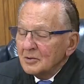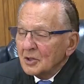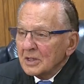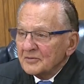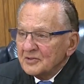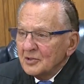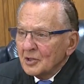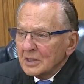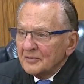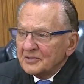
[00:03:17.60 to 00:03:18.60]
You're going to give you're
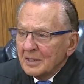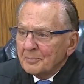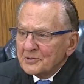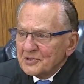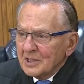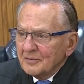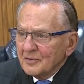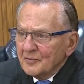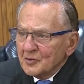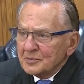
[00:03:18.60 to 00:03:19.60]
going to give 10%, 10% of
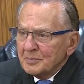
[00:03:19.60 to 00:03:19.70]
your first